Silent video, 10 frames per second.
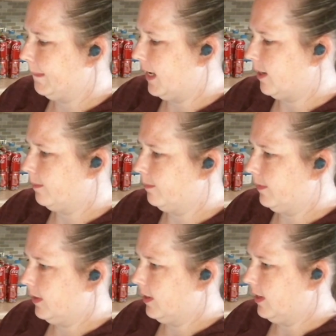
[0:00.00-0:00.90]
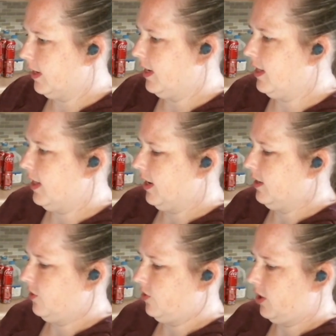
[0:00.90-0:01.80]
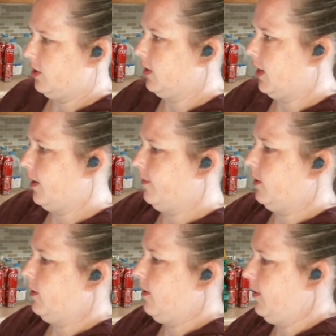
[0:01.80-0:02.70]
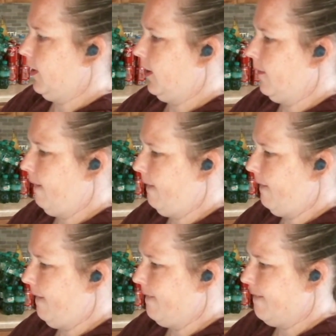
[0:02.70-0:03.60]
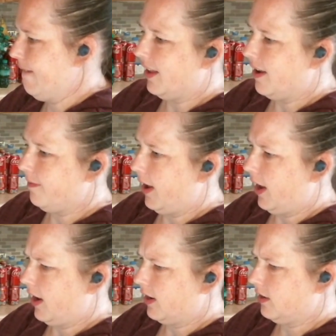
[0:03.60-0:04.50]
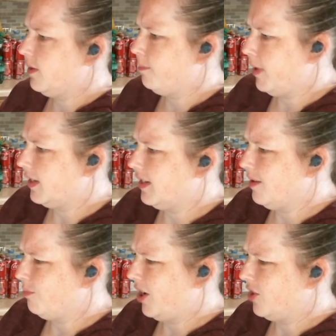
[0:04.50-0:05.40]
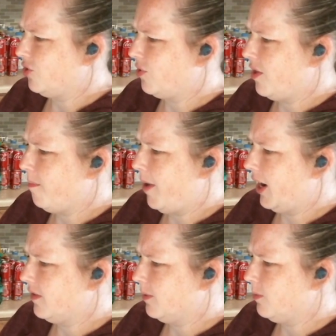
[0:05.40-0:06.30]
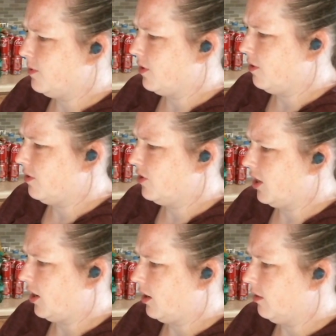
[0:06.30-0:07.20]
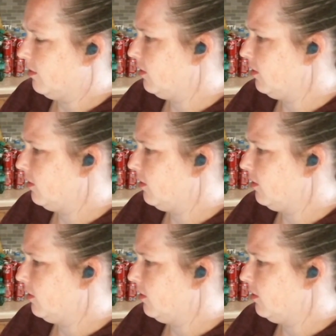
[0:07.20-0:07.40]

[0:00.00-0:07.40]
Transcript: Except I need the instruction side, so give me a second. Life hack. Use a basting brush or the back of a spoon to coat the chicken.